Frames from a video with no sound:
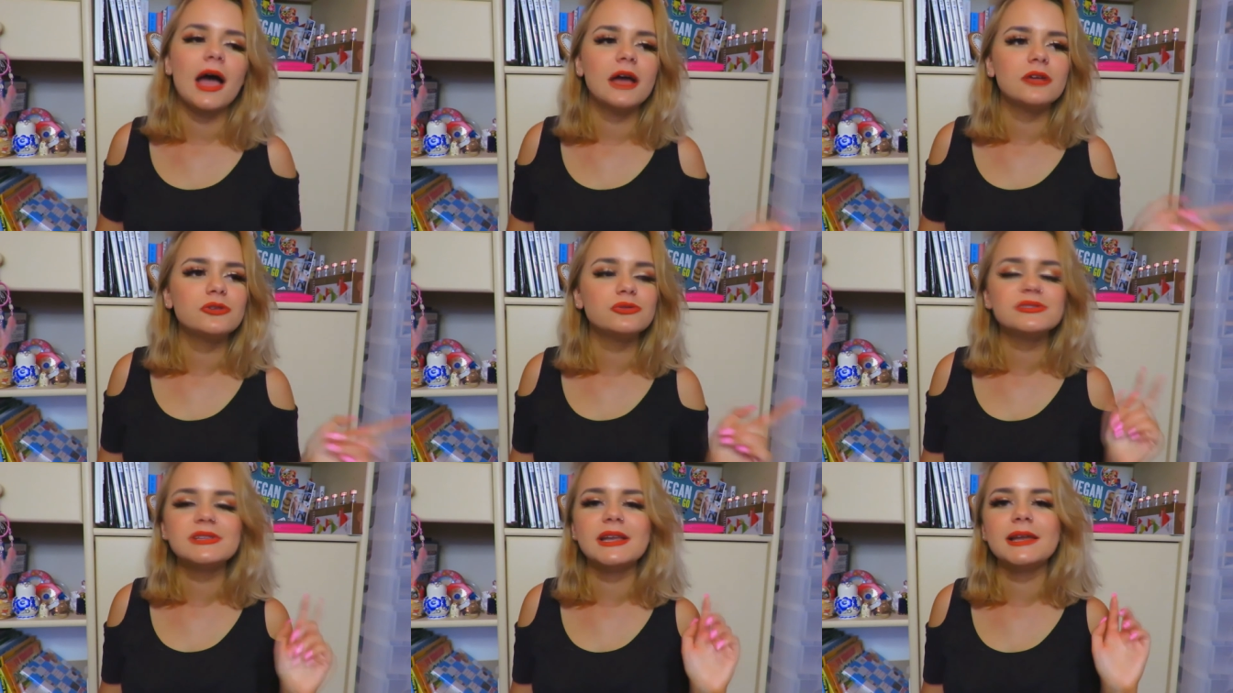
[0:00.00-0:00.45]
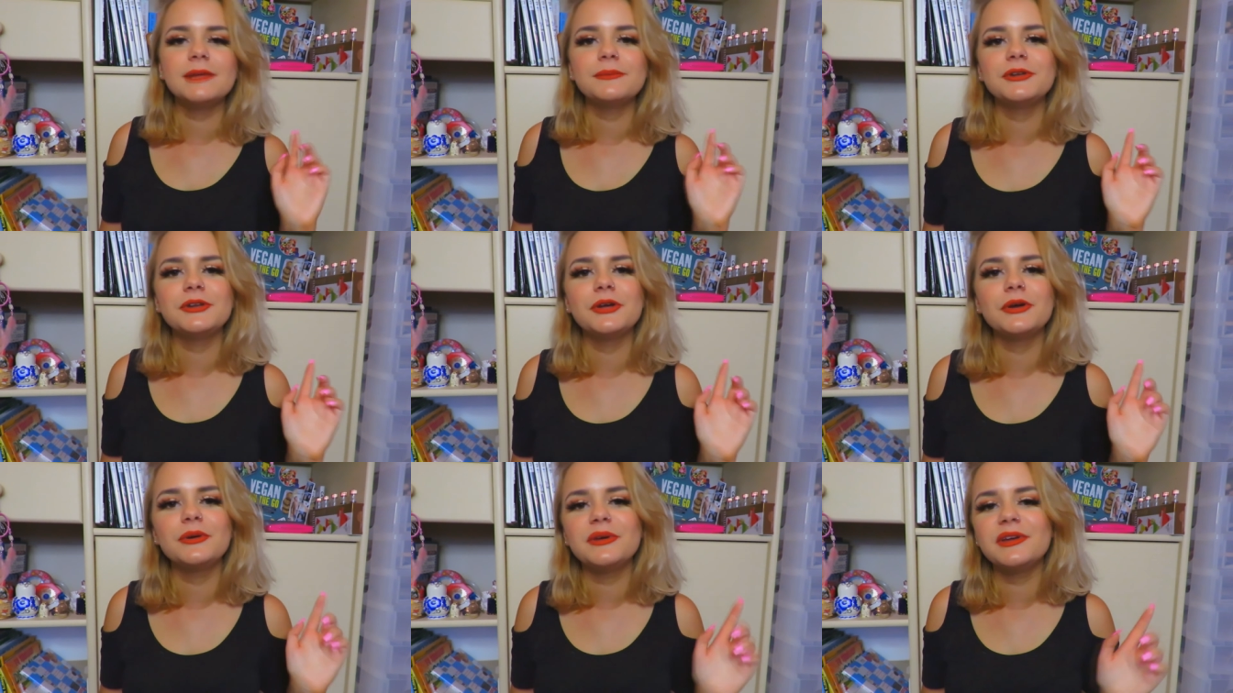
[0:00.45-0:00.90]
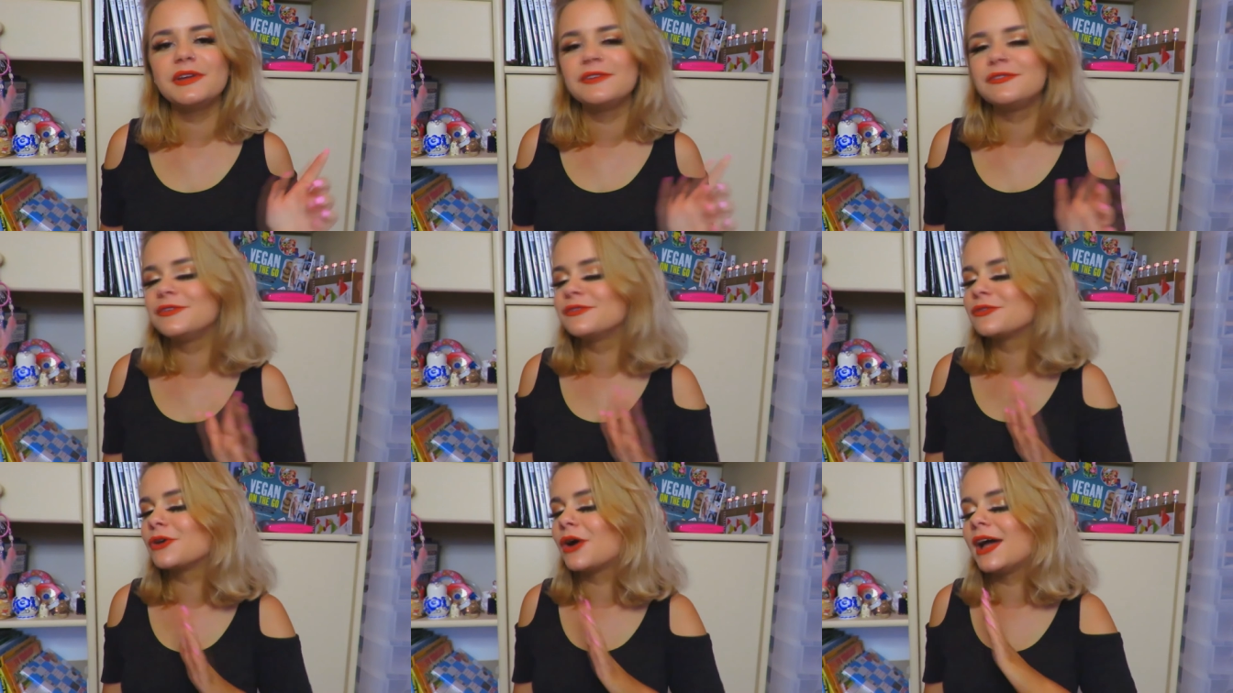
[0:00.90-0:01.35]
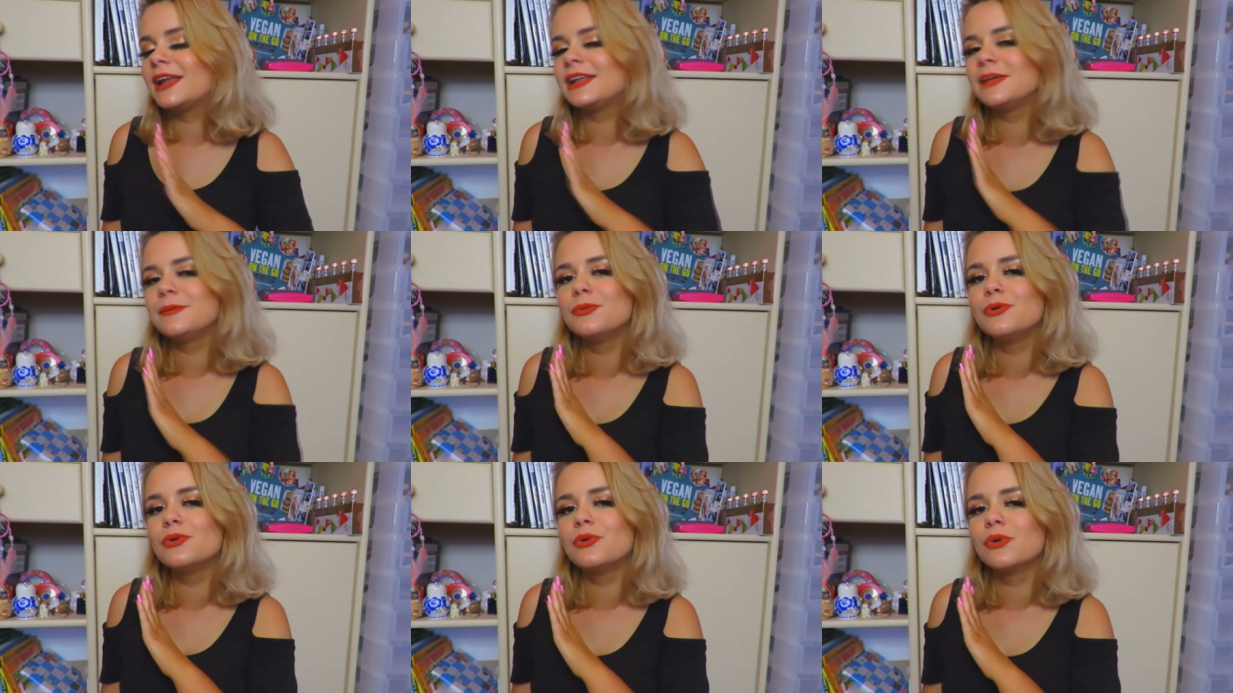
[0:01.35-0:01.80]
and also let me know if you've got
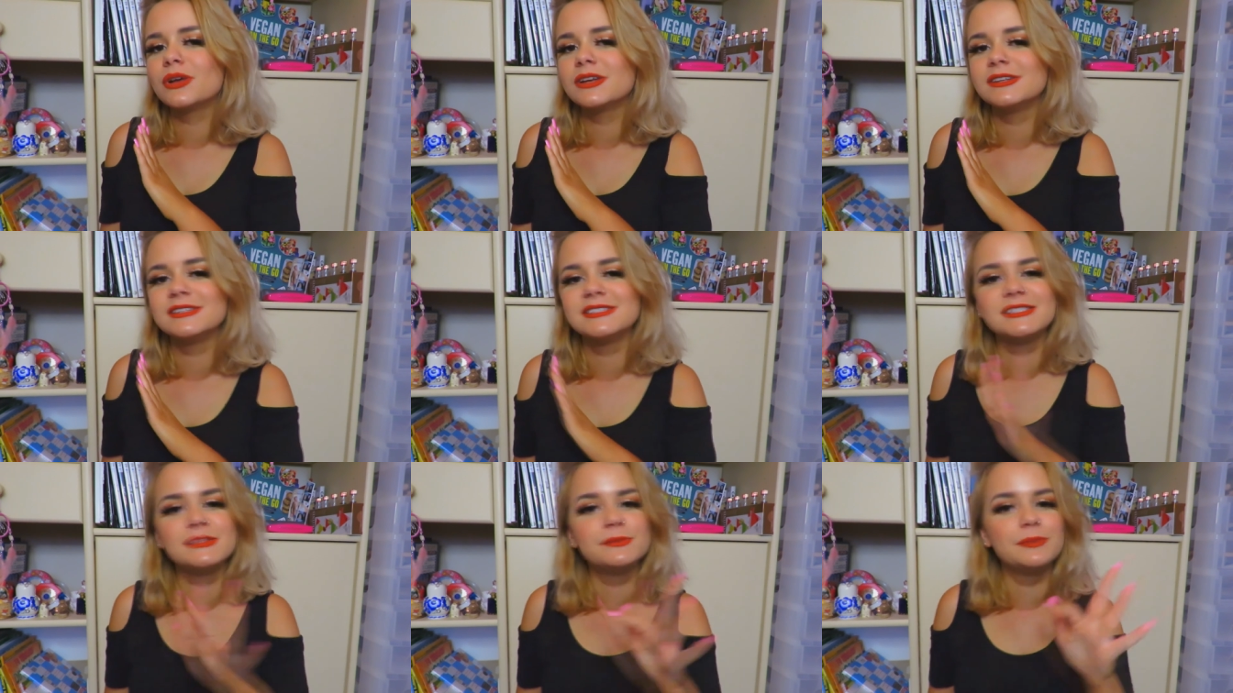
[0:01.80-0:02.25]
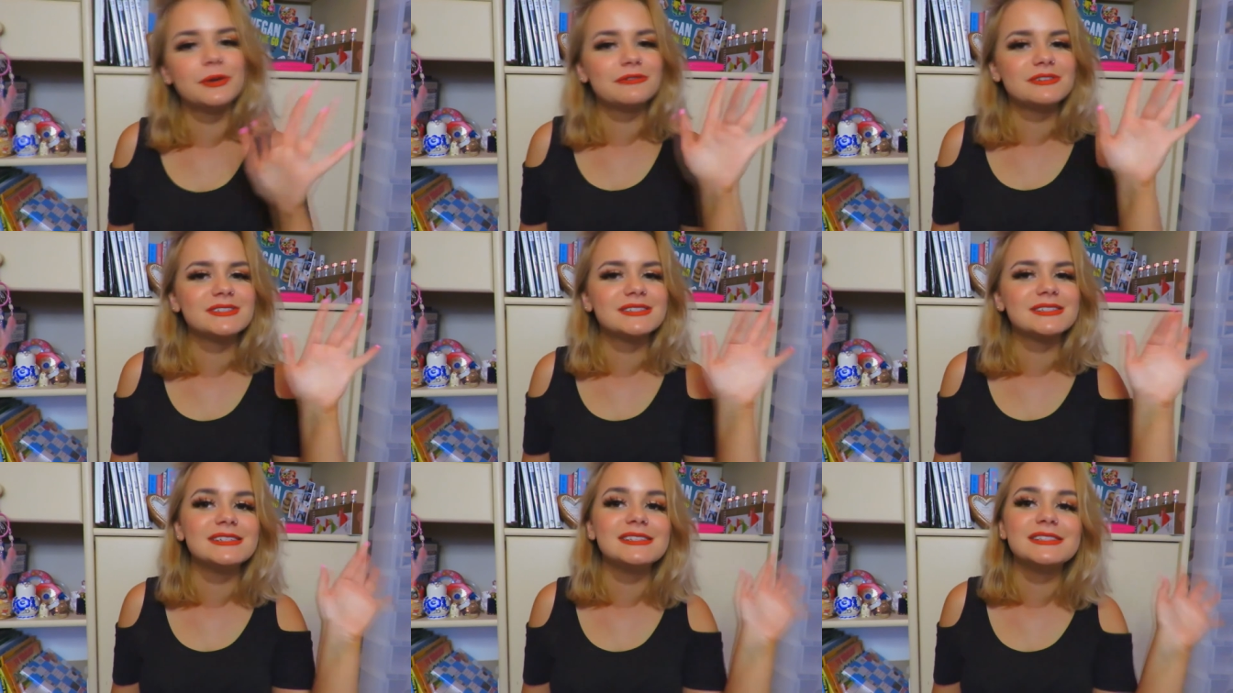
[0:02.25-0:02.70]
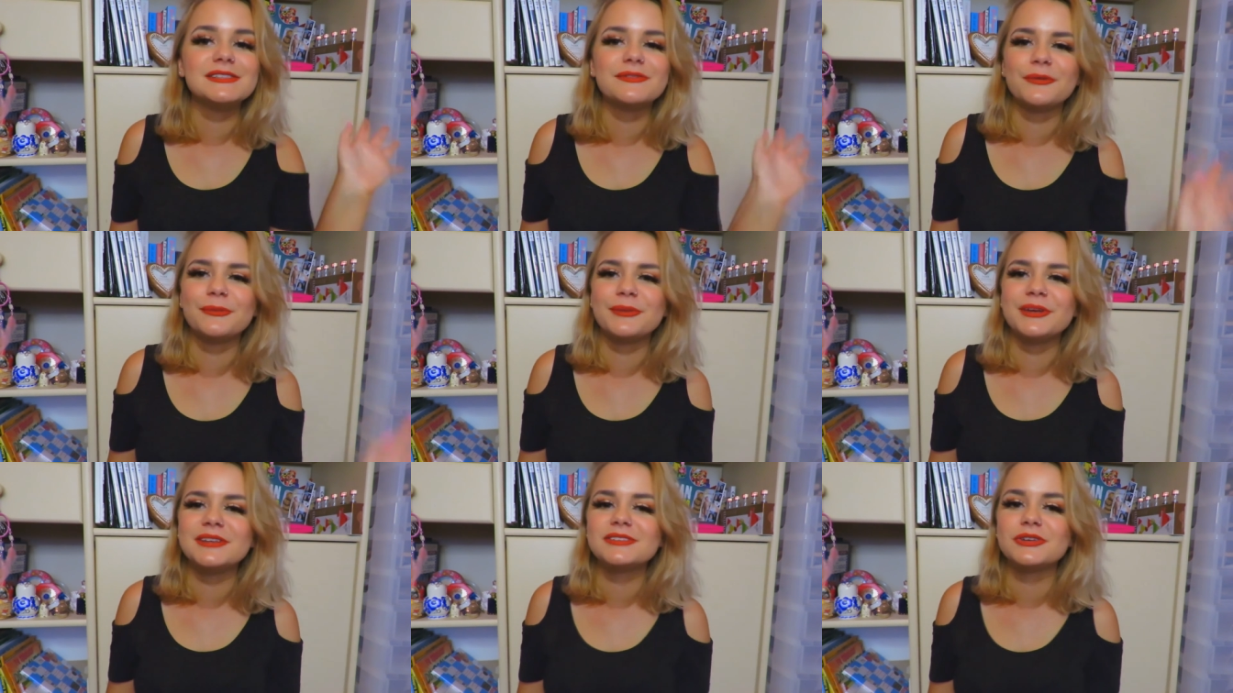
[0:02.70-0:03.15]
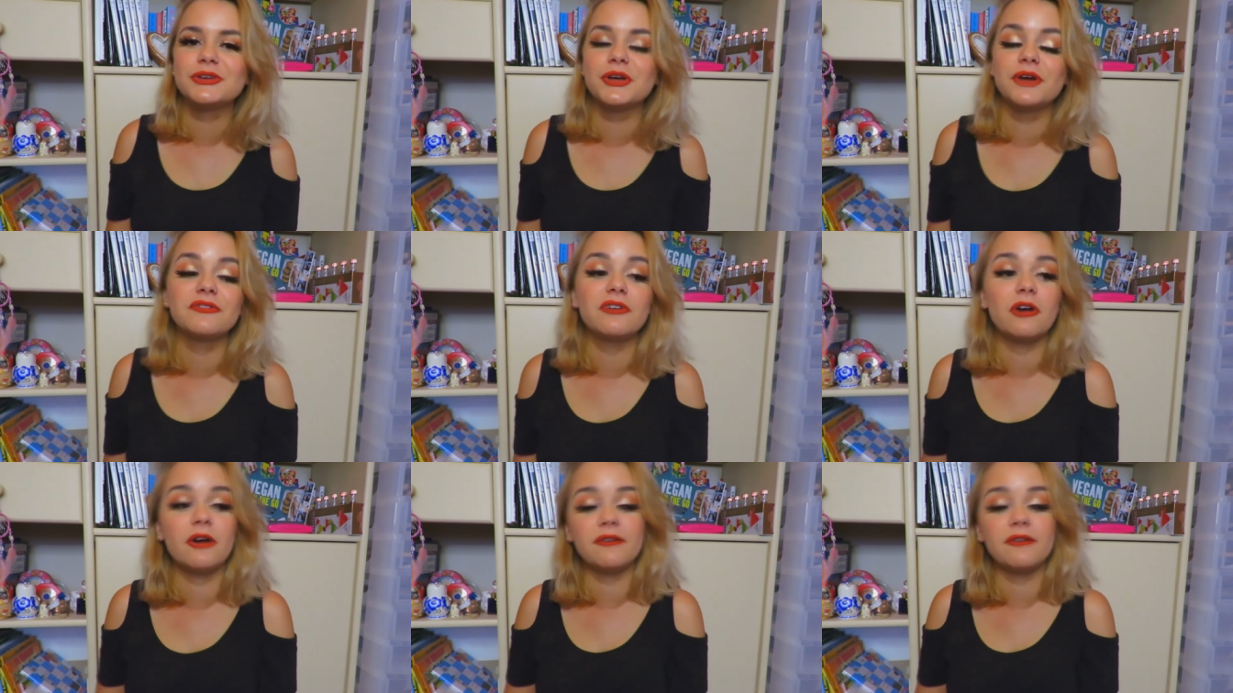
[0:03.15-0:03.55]
any more conspiracies for me to cover.